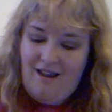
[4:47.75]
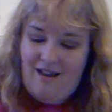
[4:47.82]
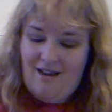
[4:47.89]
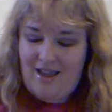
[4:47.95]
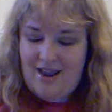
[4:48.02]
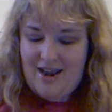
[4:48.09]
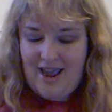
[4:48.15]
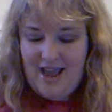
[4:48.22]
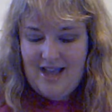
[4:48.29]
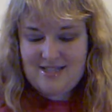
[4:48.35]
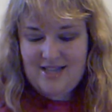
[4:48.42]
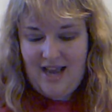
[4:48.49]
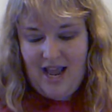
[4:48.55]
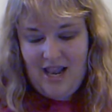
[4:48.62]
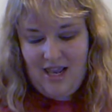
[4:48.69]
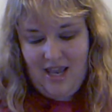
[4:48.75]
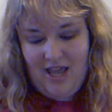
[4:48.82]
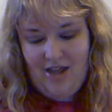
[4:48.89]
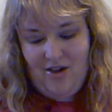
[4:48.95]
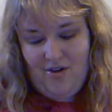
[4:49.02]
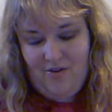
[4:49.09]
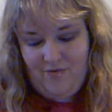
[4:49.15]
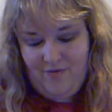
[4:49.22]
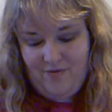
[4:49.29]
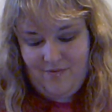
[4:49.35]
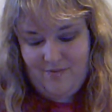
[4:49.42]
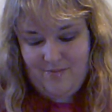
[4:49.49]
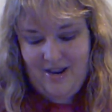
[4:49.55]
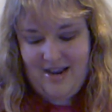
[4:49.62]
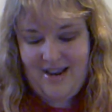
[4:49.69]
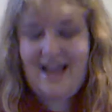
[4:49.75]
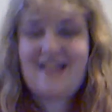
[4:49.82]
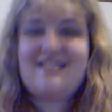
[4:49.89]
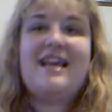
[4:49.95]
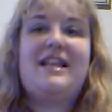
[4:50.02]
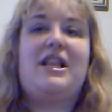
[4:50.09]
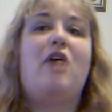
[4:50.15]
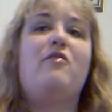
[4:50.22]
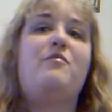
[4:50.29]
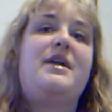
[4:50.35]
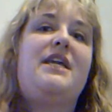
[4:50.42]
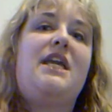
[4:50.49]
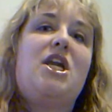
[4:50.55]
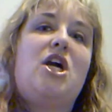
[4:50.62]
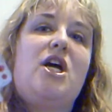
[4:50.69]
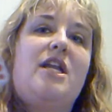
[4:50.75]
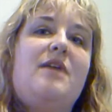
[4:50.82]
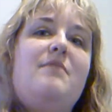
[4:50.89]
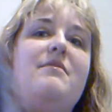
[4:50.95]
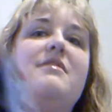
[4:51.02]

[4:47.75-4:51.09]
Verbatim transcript: And it has I love, and it has I love Mickey on it.